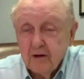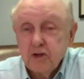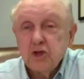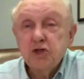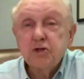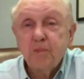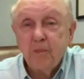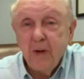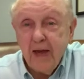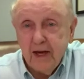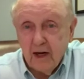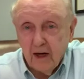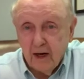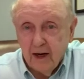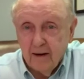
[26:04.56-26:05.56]

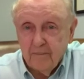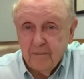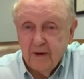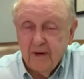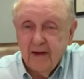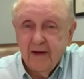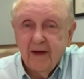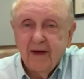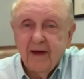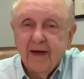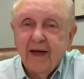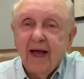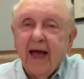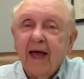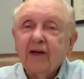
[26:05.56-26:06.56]
speak up,
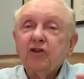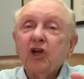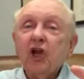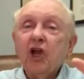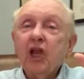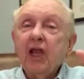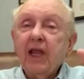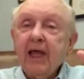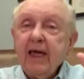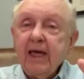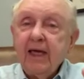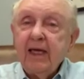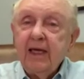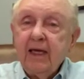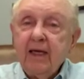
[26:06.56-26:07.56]
and to
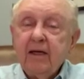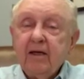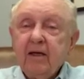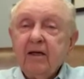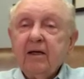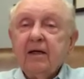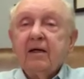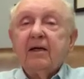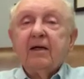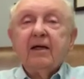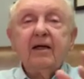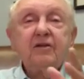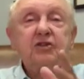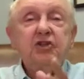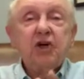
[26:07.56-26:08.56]
lead
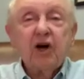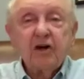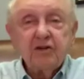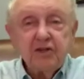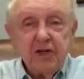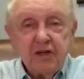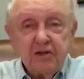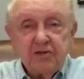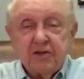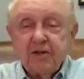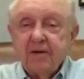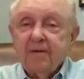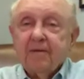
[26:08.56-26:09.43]
in churches,